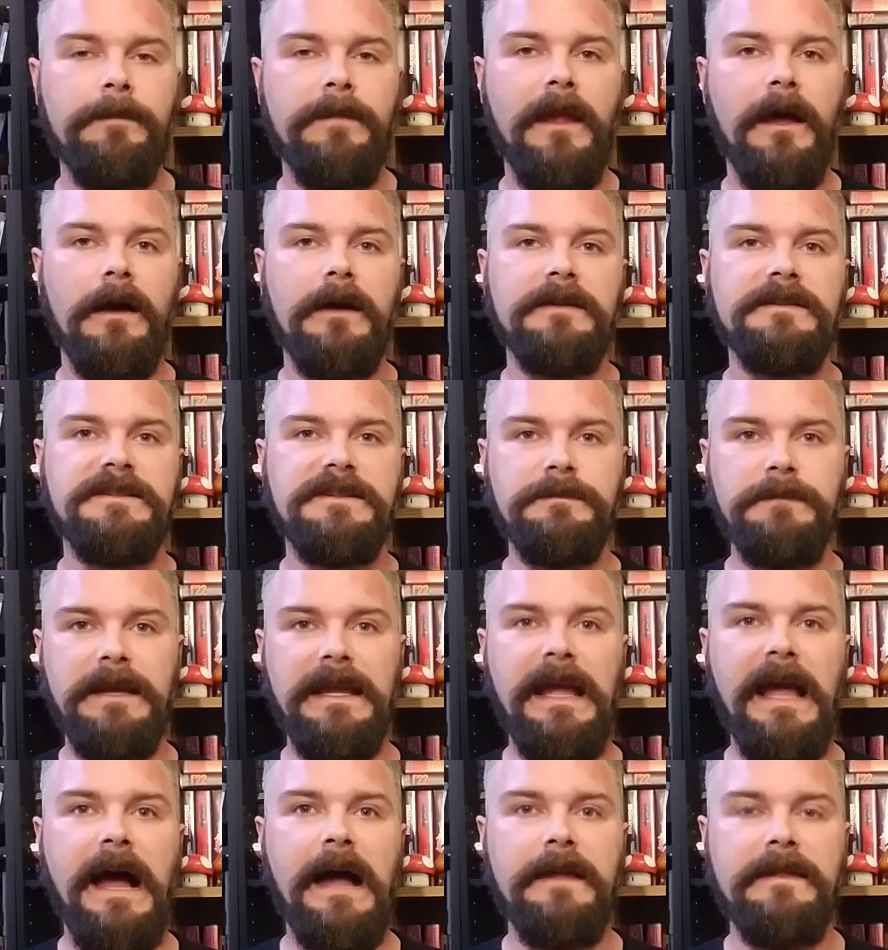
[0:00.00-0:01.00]
to
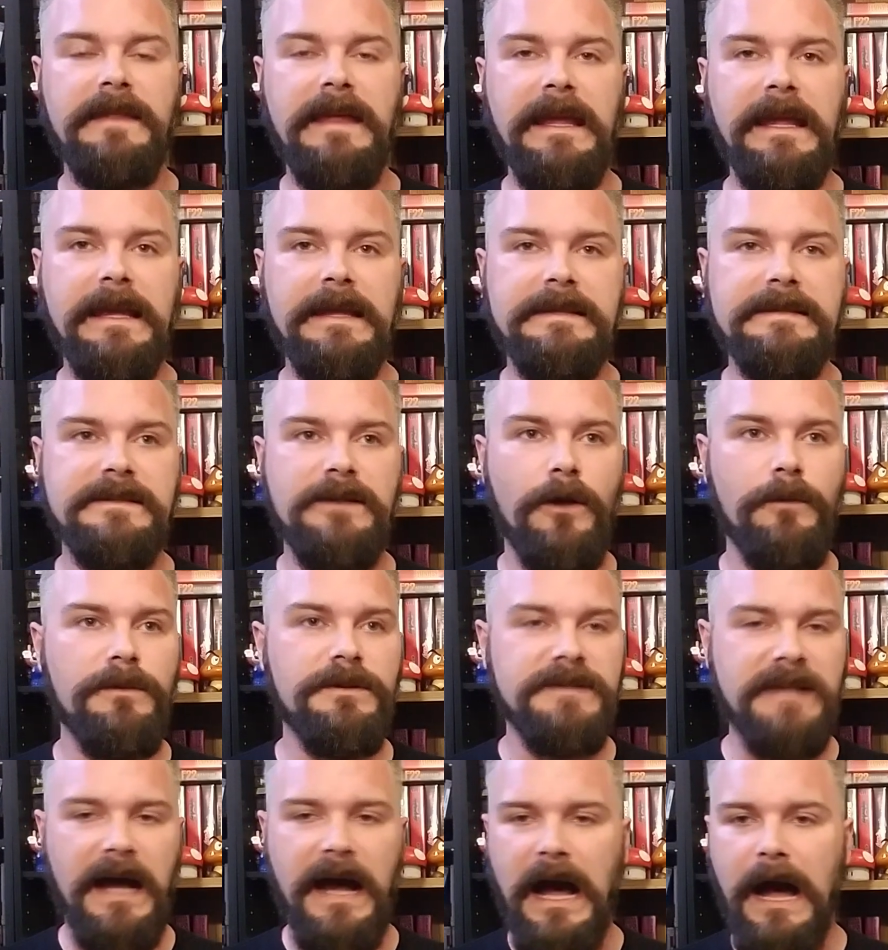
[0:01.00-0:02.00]
me, I think it's
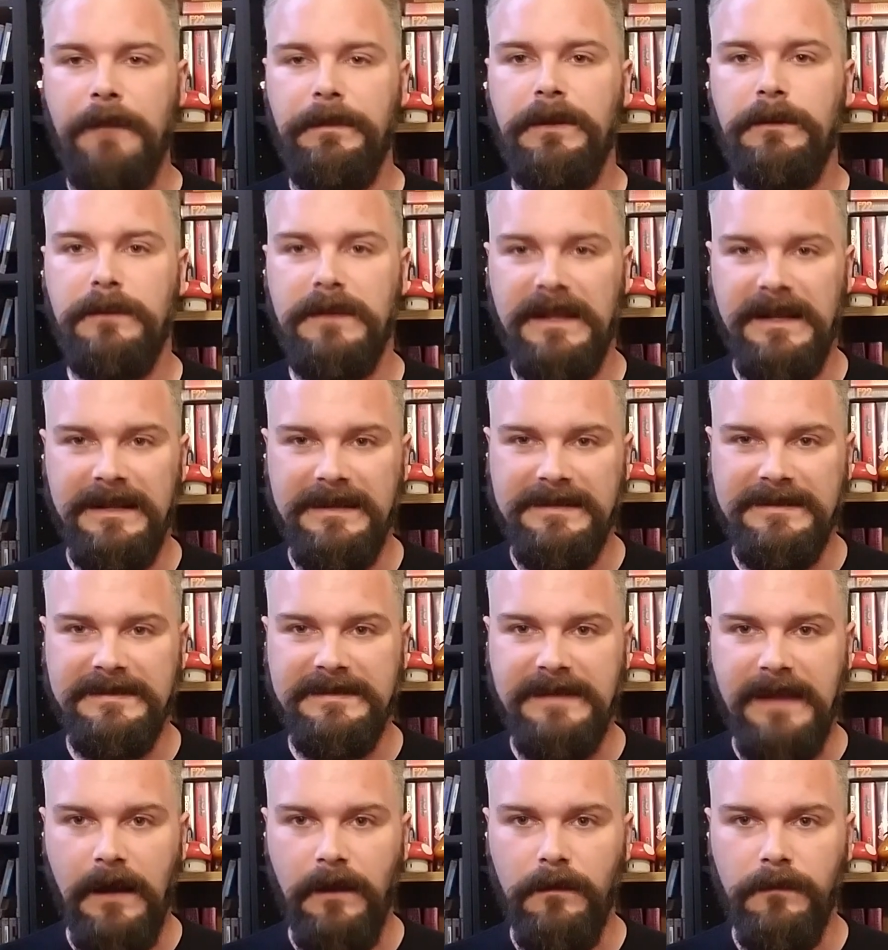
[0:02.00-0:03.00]
almost a hobby within
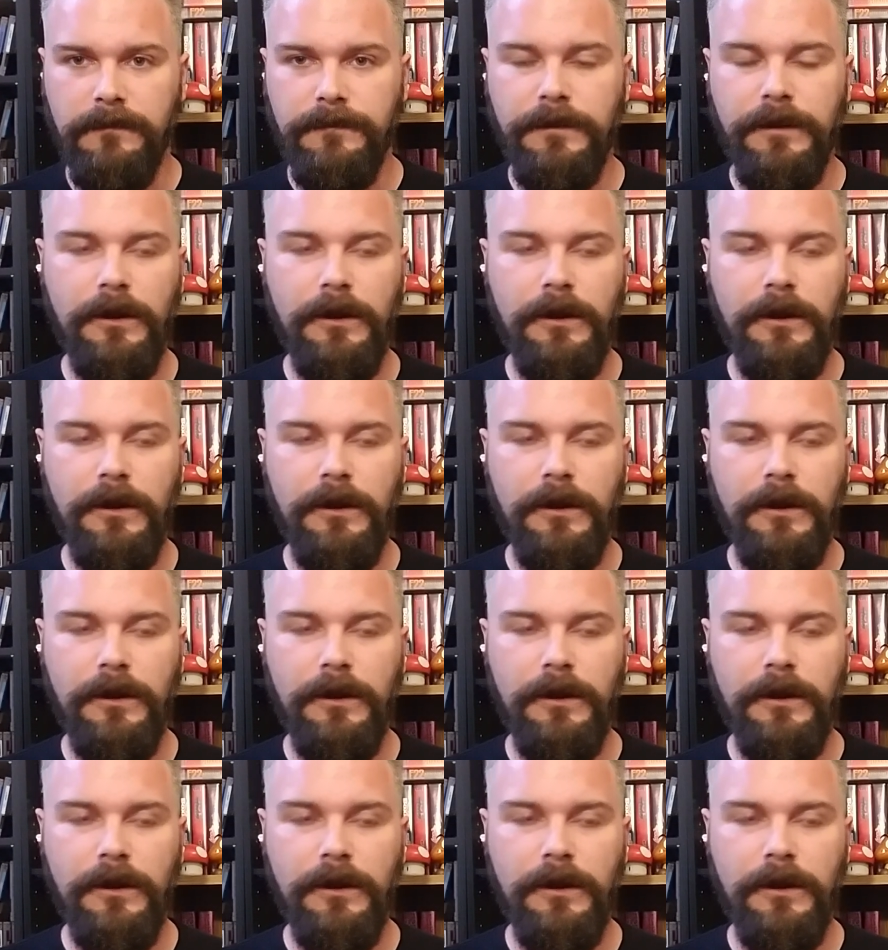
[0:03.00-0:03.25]
itself.